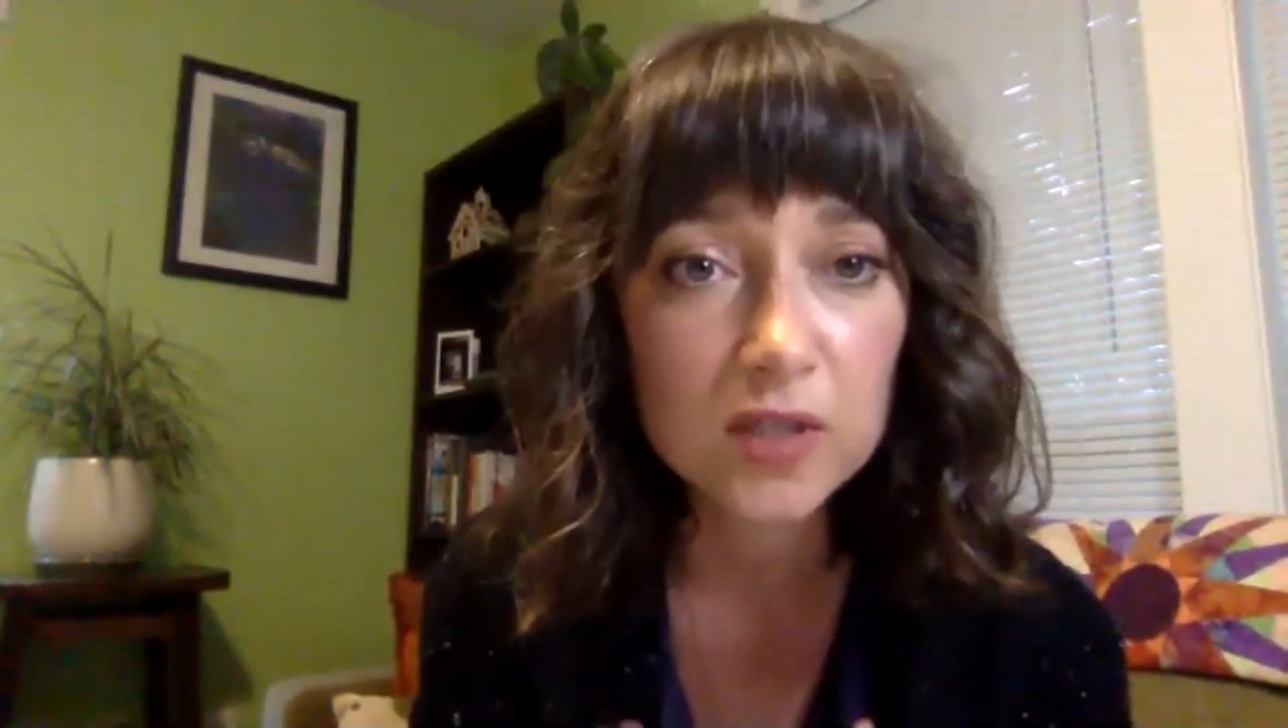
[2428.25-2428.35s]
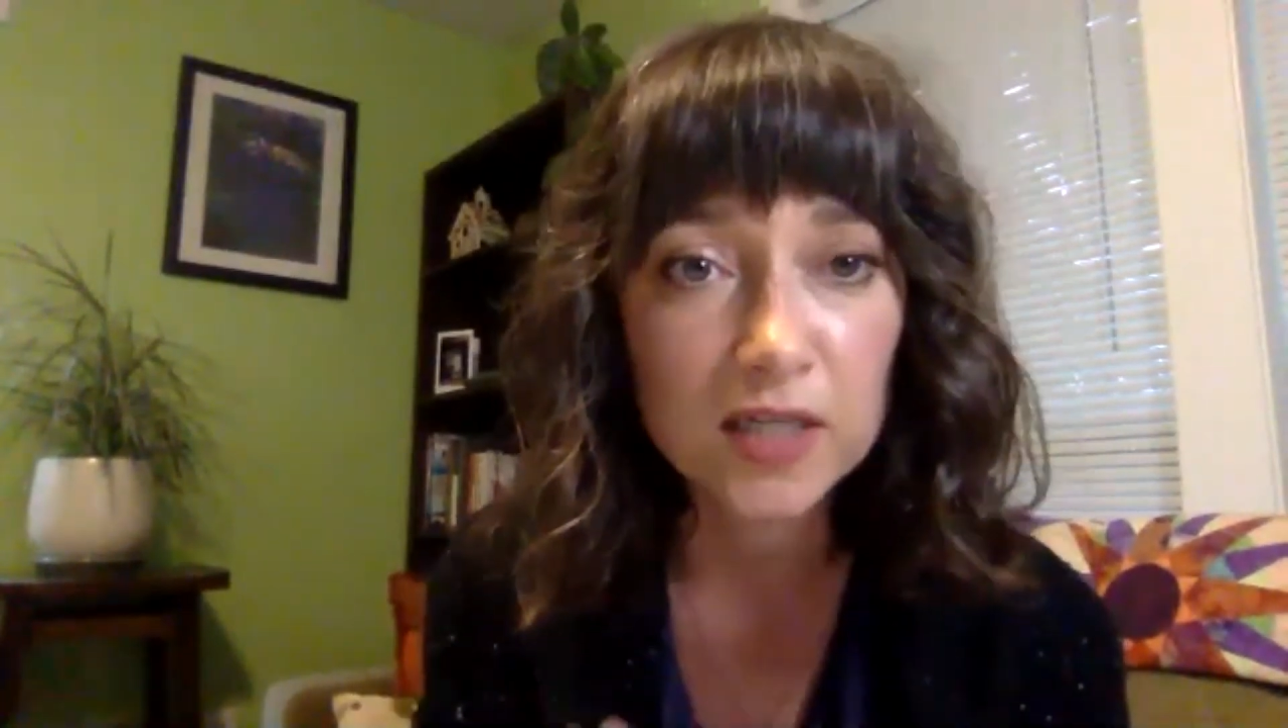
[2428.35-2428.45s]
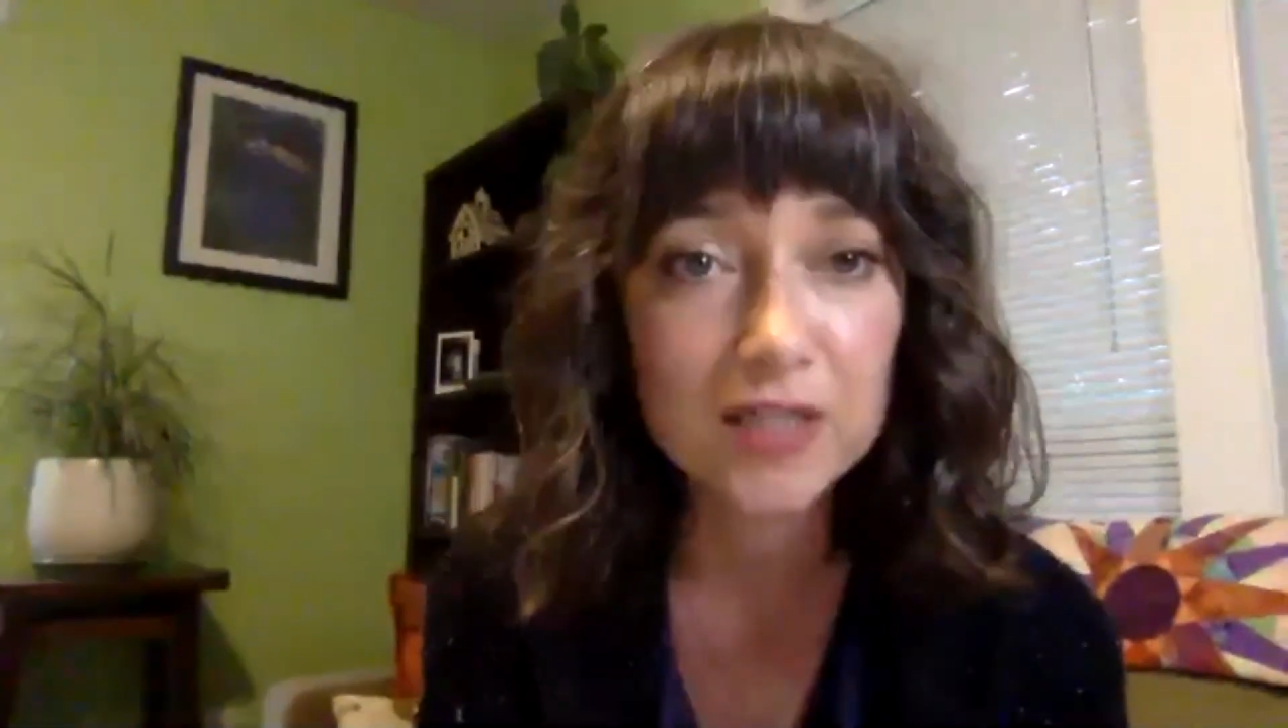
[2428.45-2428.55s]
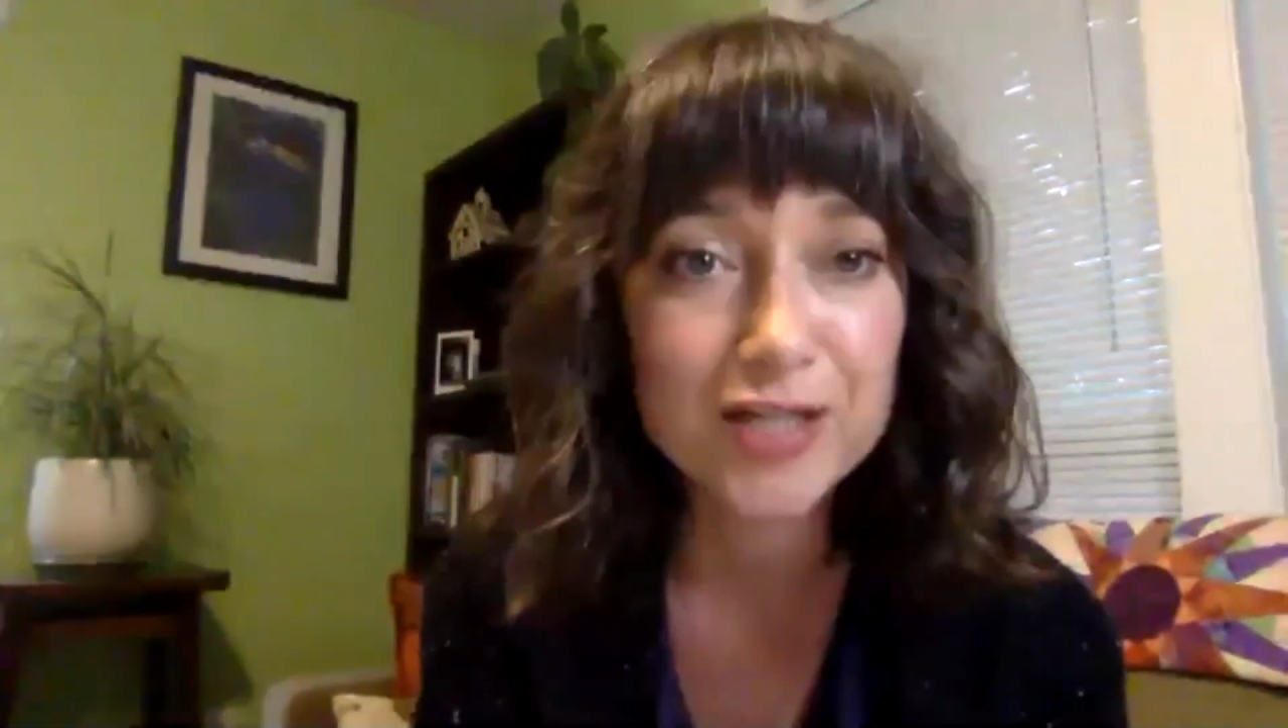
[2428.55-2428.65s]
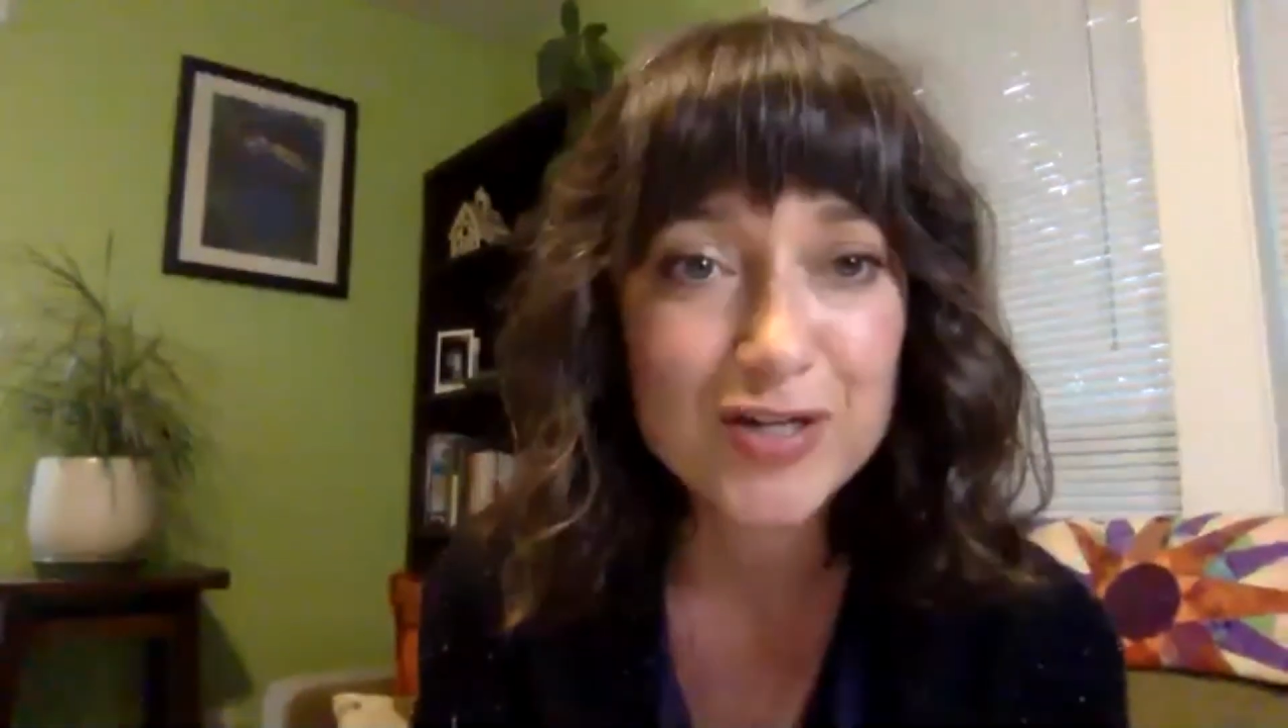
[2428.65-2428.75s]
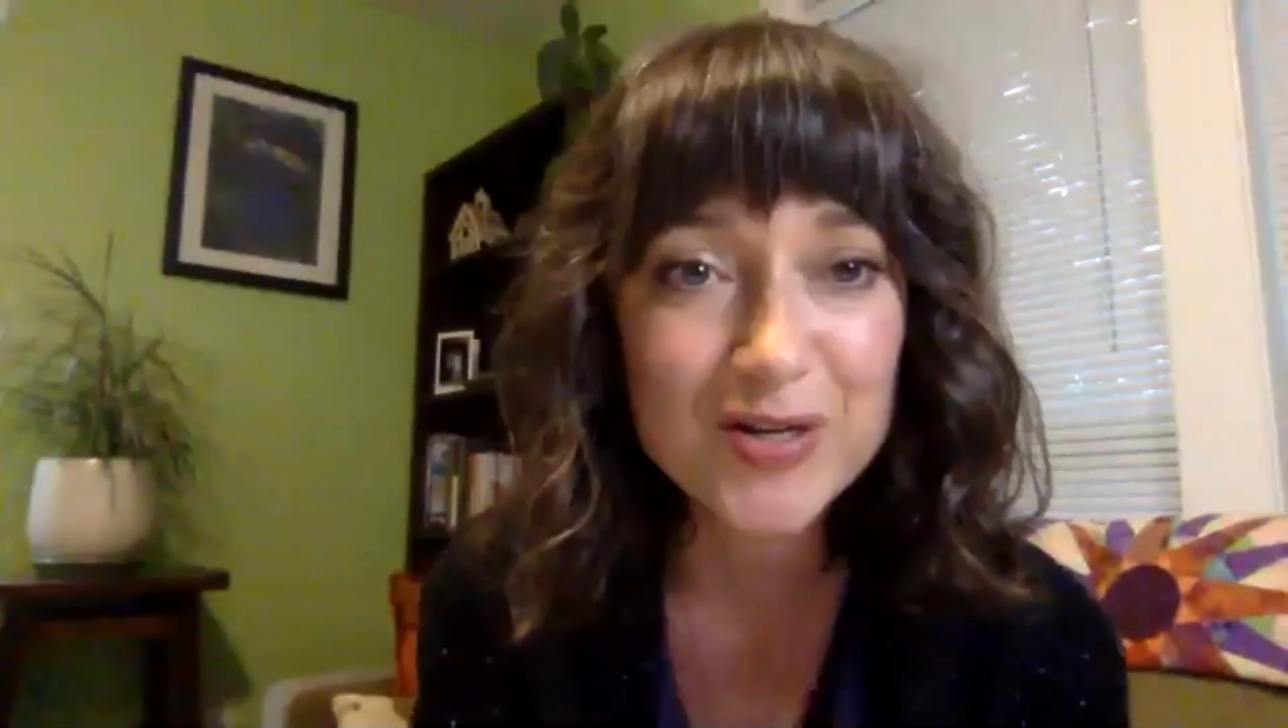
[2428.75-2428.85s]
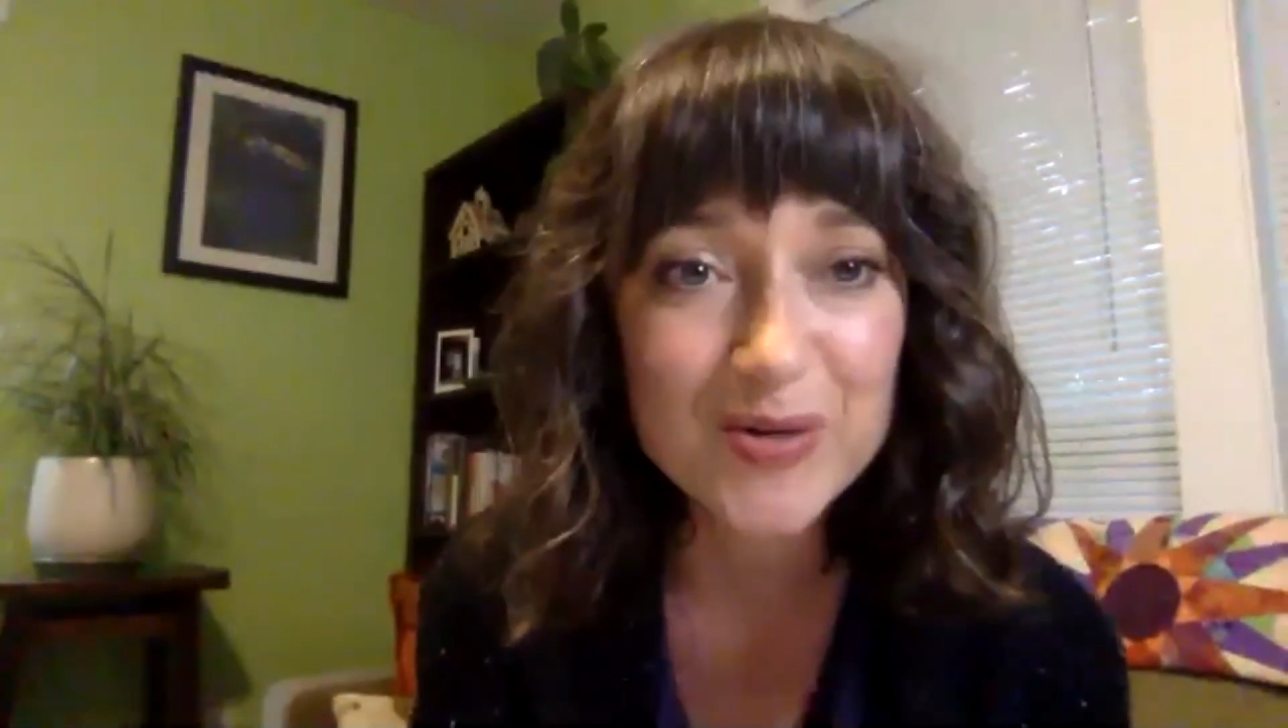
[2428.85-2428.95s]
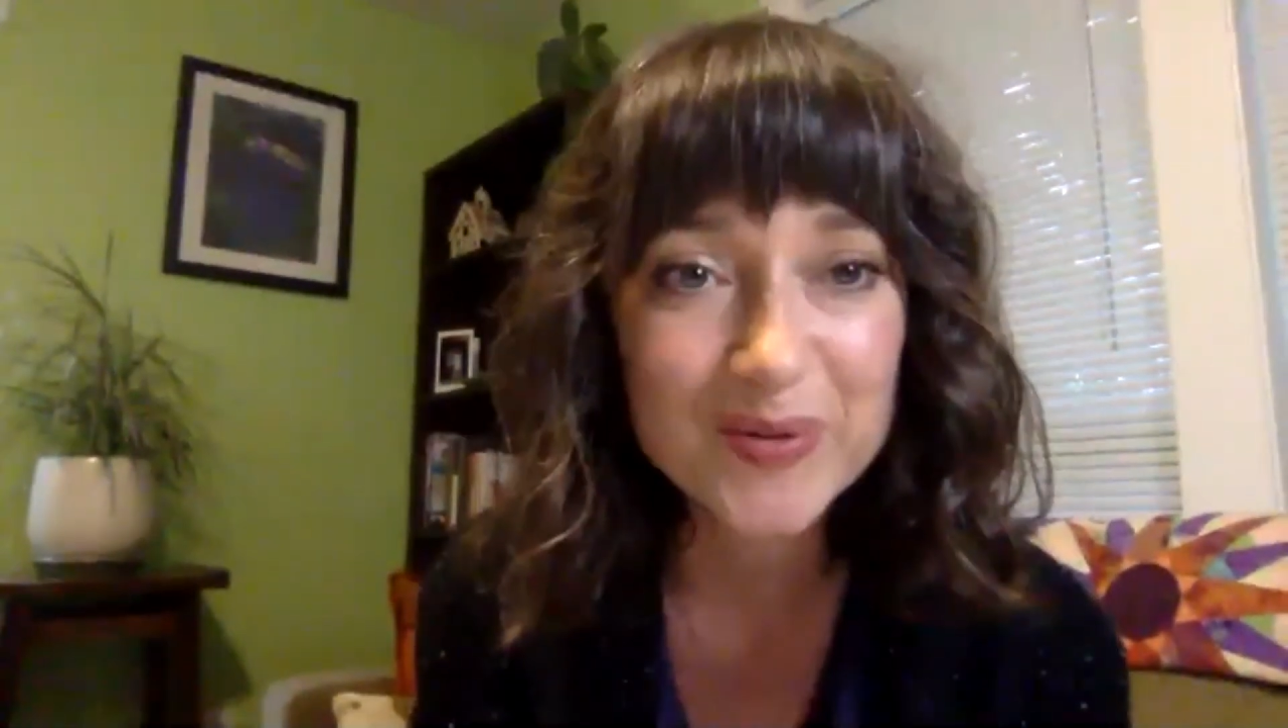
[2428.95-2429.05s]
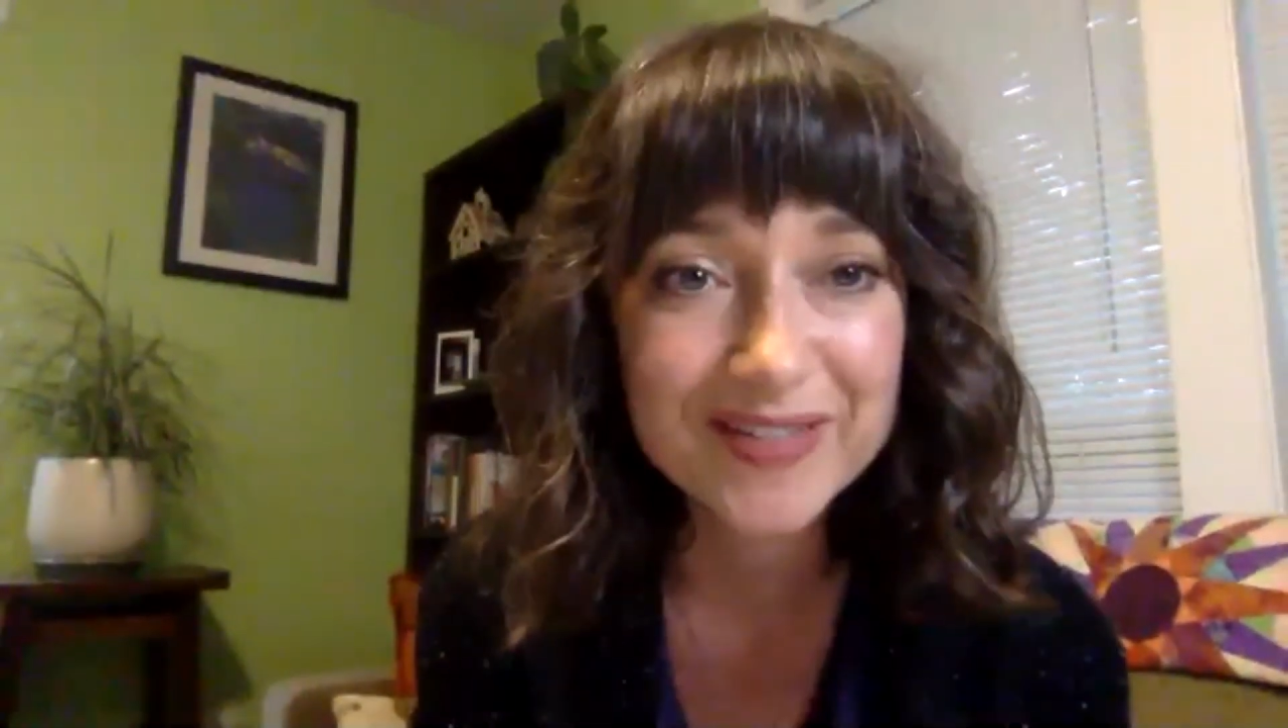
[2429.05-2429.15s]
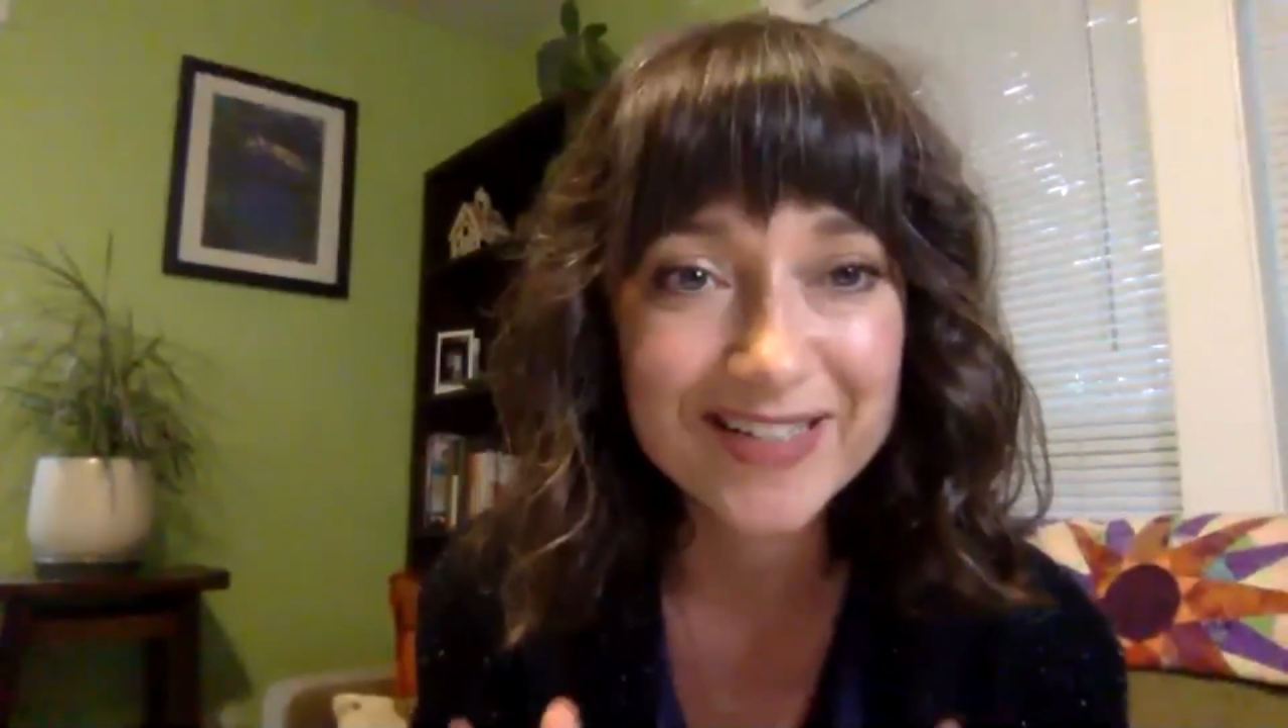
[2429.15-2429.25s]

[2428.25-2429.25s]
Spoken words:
to continue